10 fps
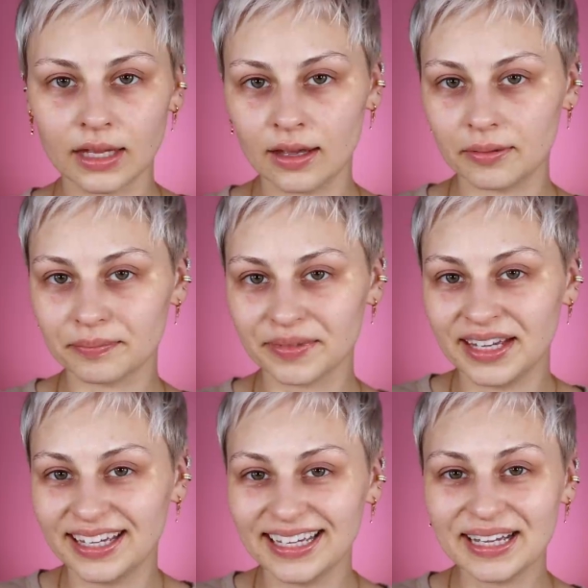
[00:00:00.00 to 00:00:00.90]
Hey,
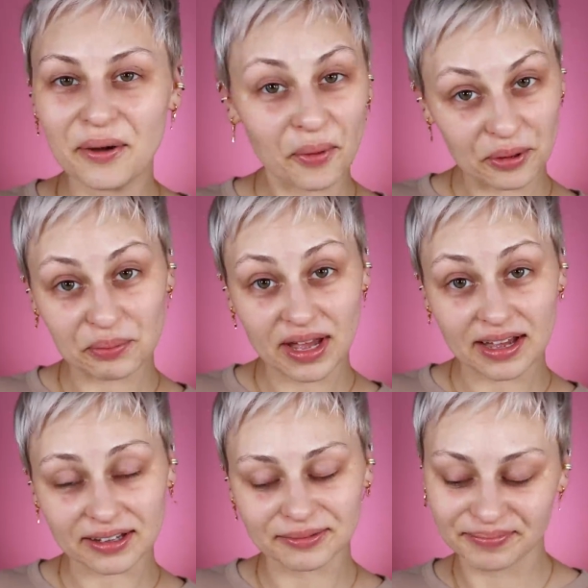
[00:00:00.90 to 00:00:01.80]
welcome
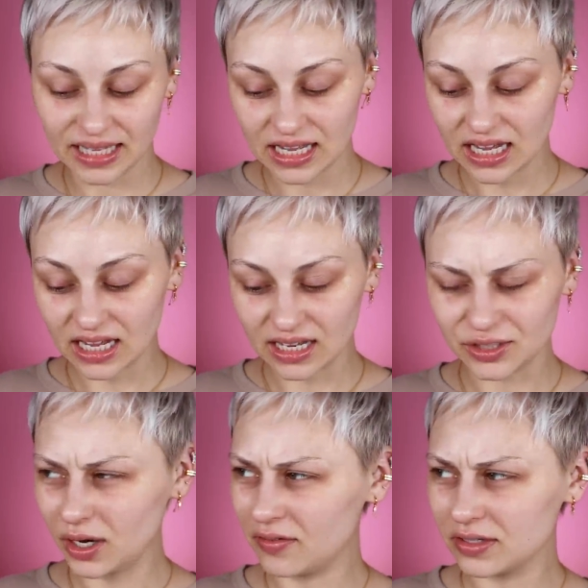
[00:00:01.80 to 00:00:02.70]
back.
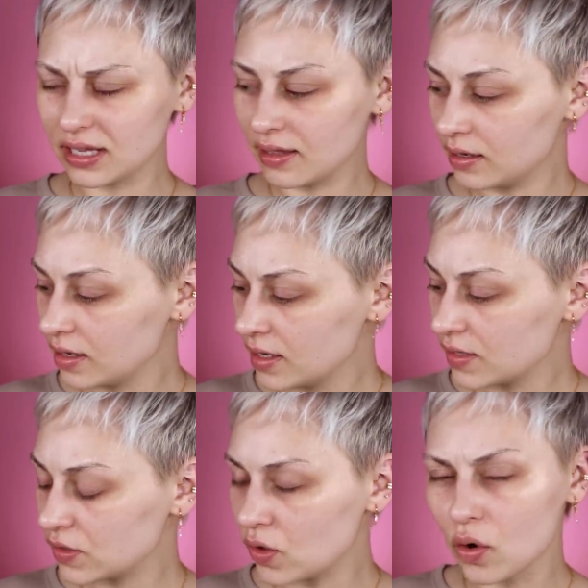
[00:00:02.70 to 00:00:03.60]
Do I ever say that?
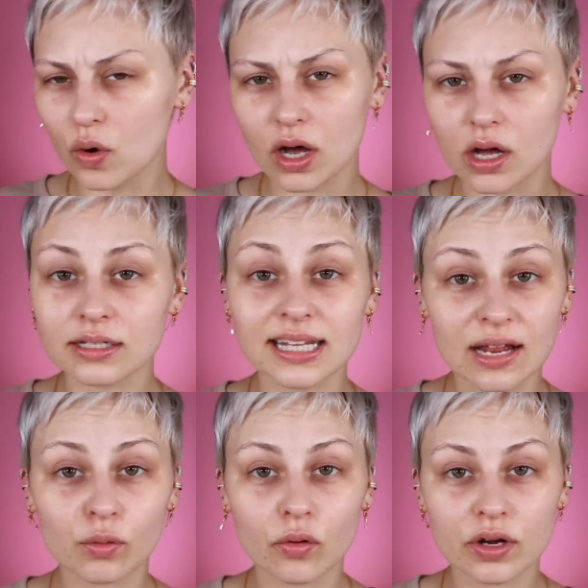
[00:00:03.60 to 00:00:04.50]
So
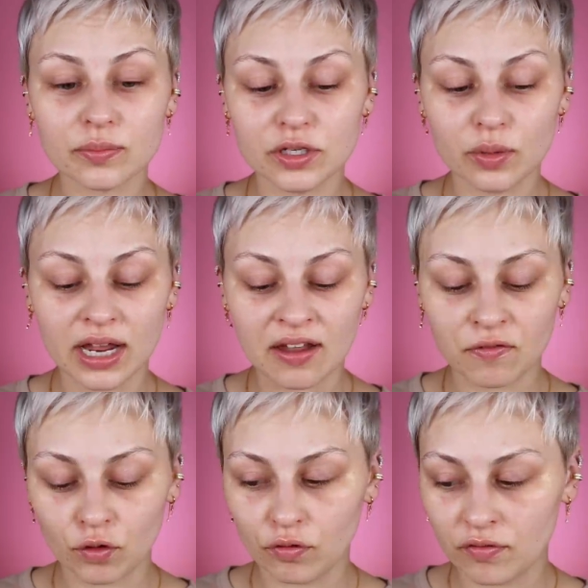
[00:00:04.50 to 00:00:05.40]
today we're going to be doing a
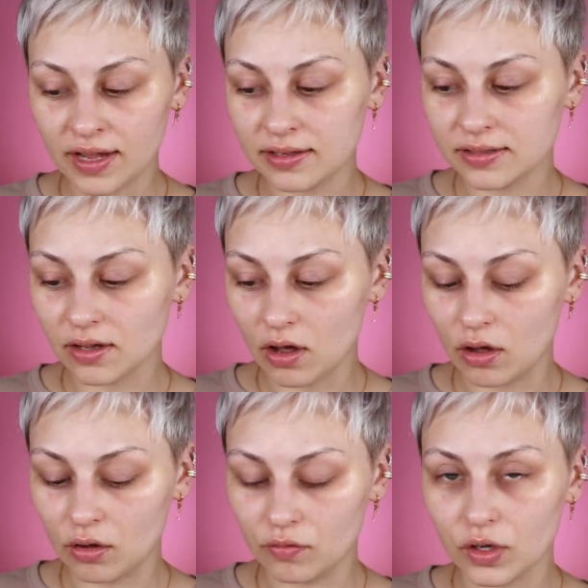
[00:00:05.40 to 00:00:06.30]
full face
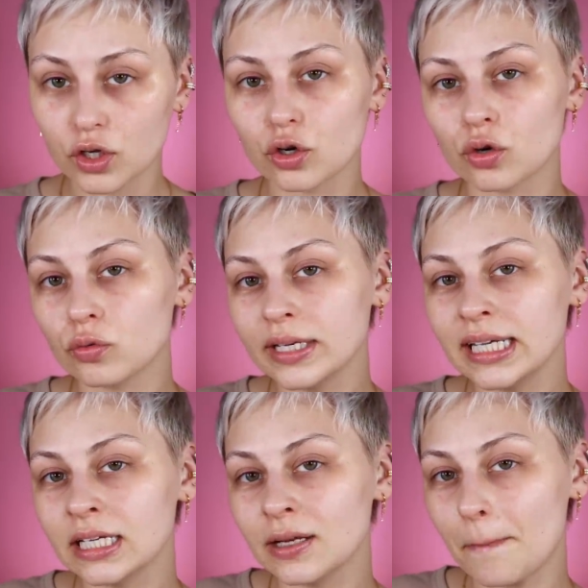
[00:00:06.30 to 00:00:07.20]
of
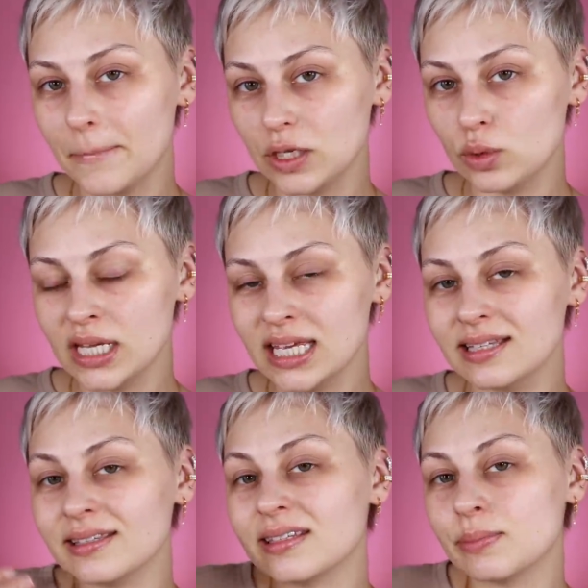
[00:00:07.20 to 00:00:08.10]
Korean beauty
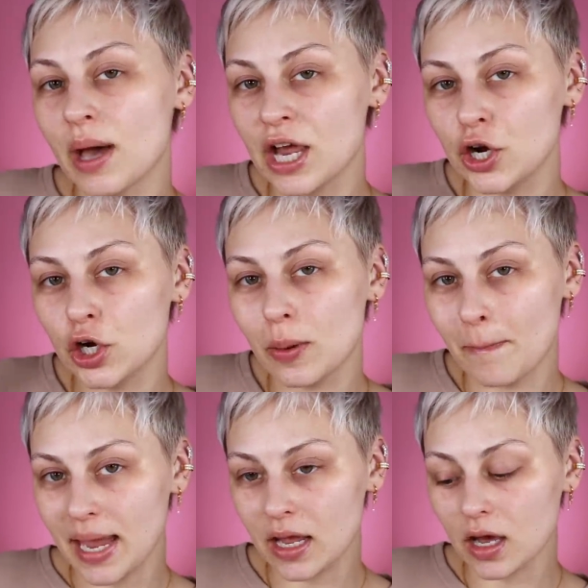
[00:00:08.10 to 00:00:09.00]
inspired
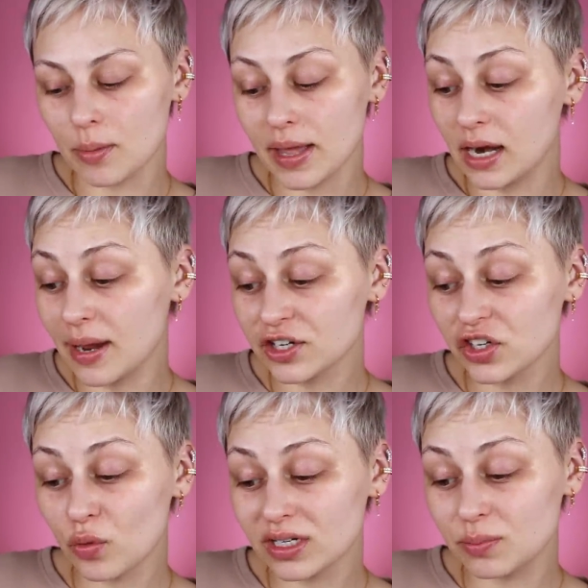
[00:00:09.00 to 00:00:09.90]
makeup, and I'm
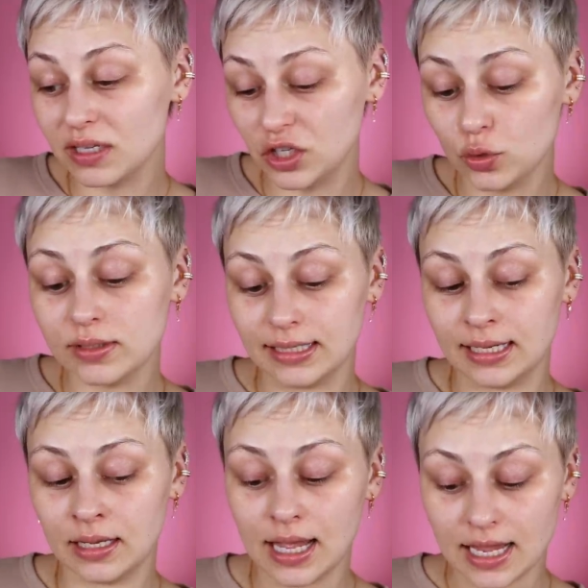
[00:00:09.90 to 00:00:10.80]
actually going to be
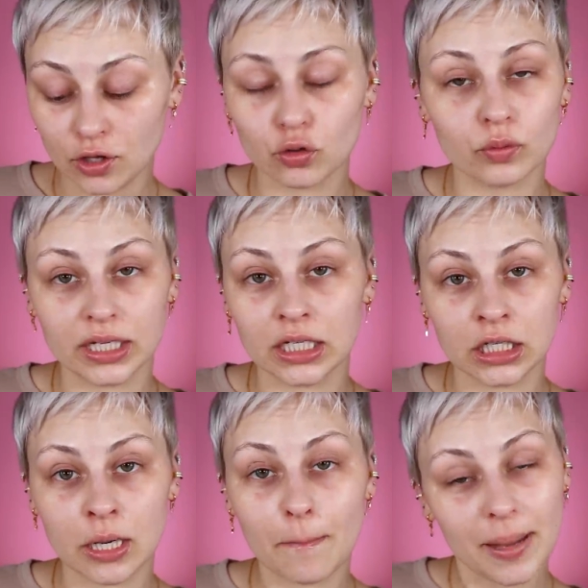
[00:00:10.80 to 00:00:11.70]
using a
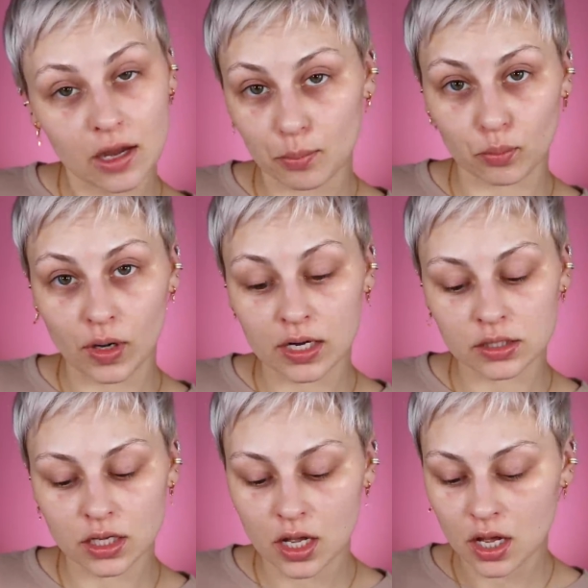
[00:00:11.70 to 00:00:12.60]
Korean makeup
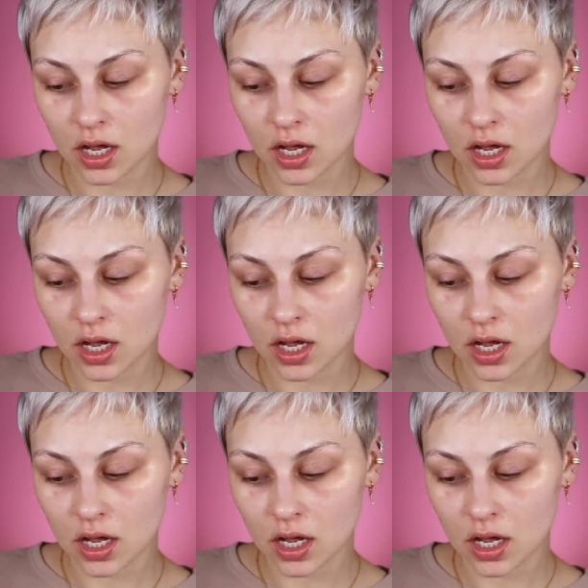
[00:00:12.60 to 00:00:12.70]
brand.